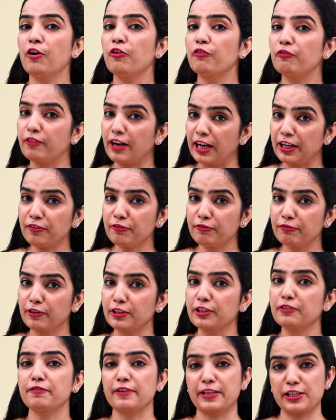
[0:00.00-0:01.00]
One for
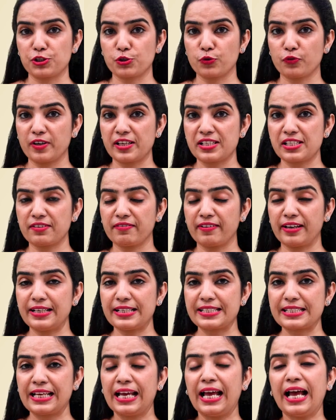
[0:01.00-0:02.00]
the face-to-face
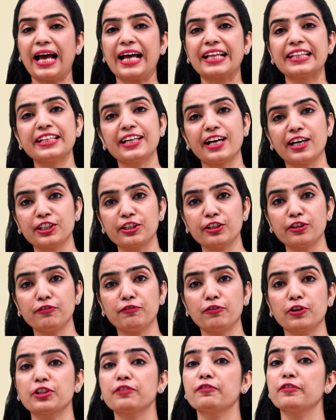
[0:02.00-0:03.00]
events and the other
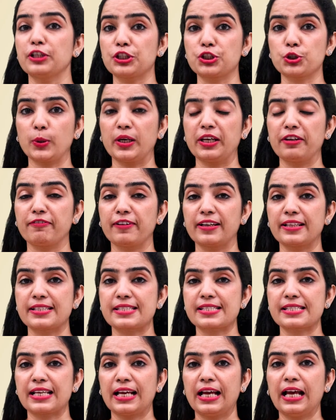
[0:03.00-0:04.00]
for the virtual
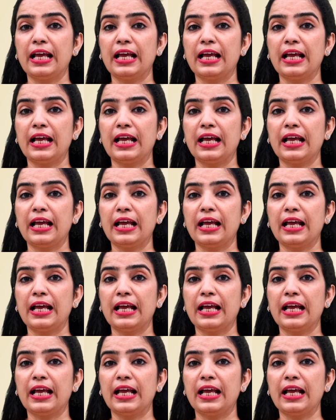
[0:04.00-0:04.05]
events.